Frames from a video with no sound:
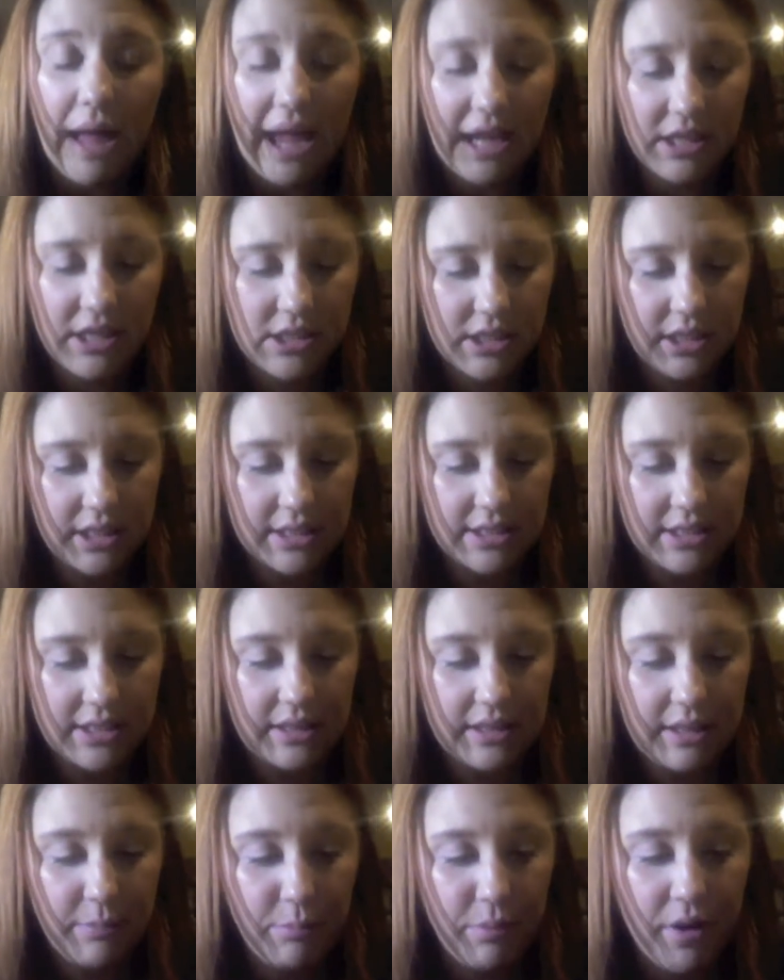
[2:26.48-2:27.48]
Actually, it's a
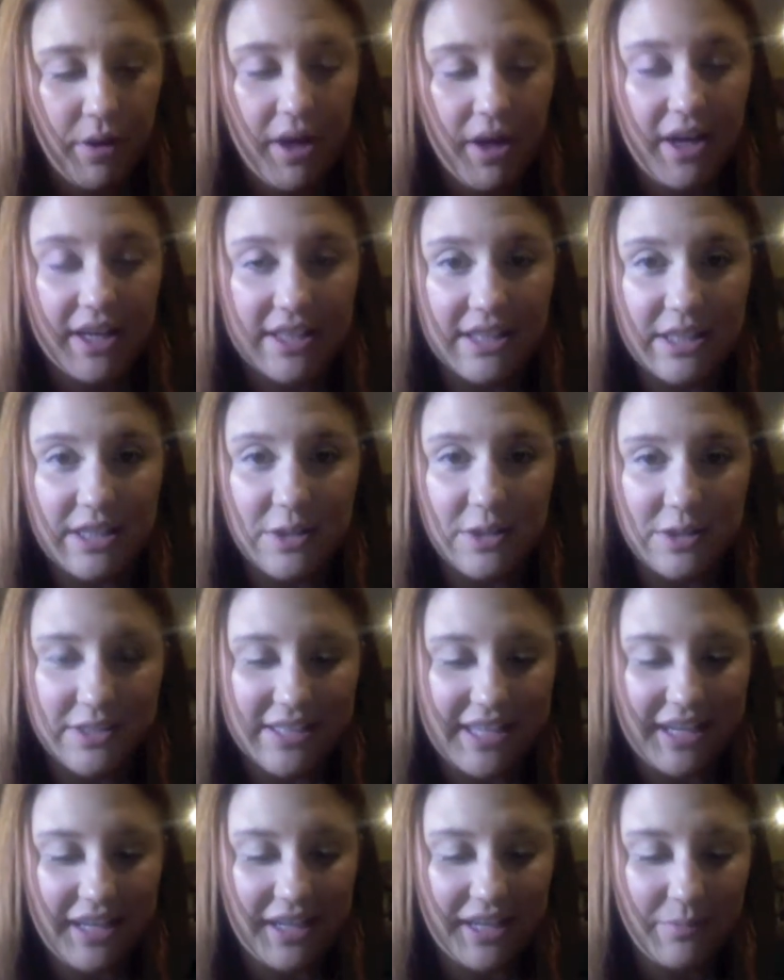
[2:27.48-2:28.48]
lip product that looks
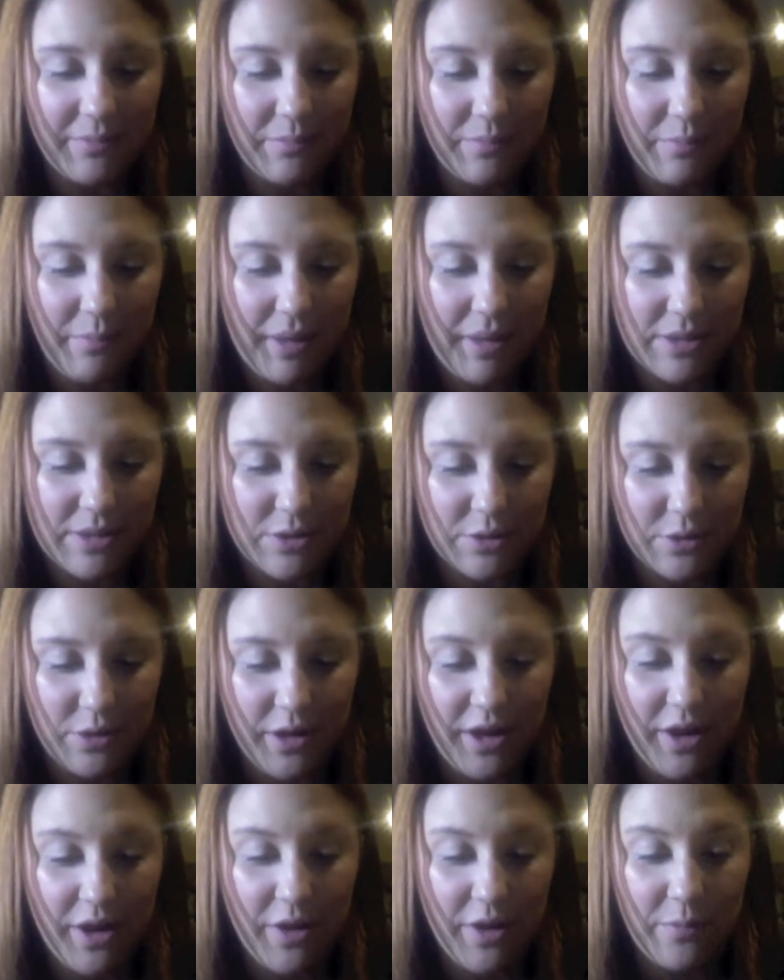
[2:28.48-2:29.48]
like a pencil
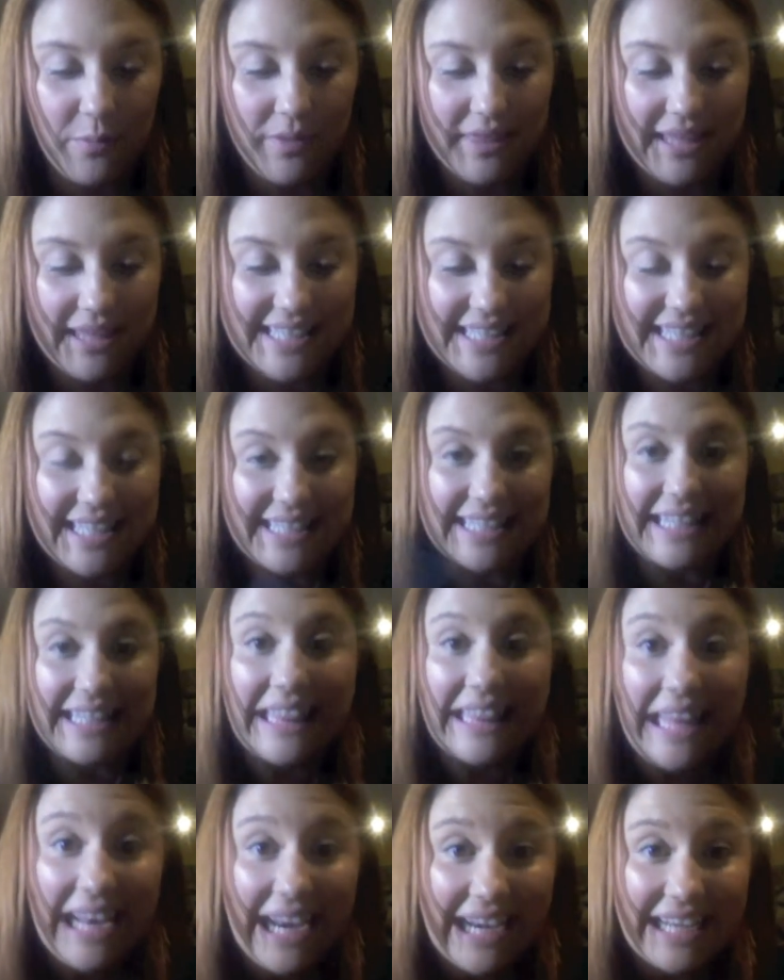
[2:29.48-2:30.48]
crayon, but that's its
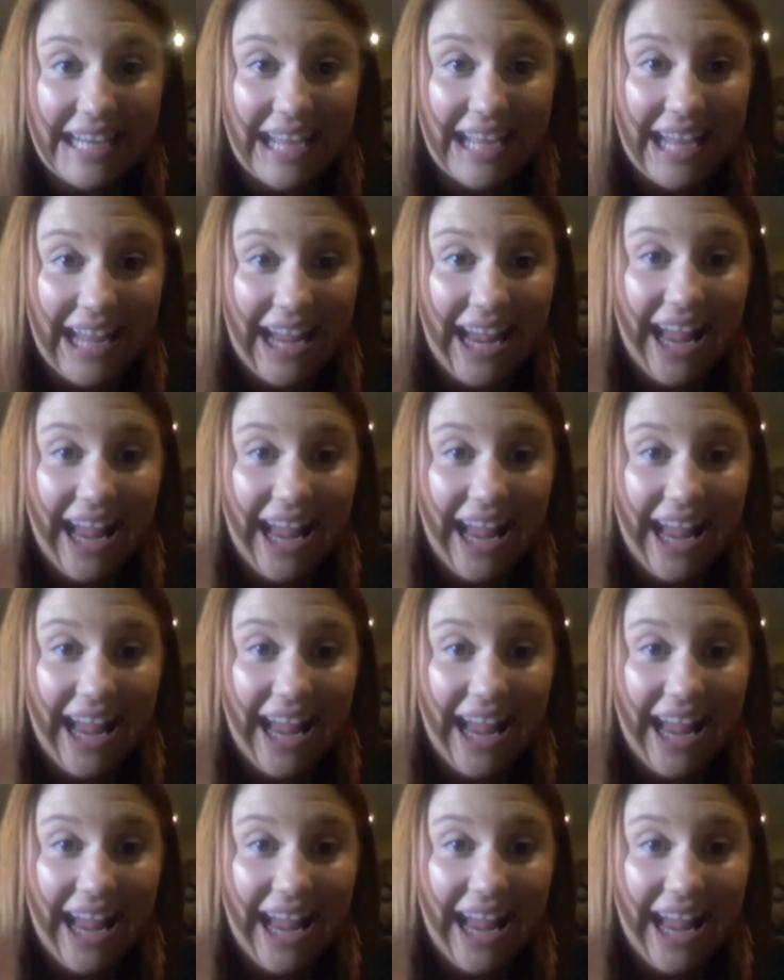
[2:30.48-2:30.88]
lid.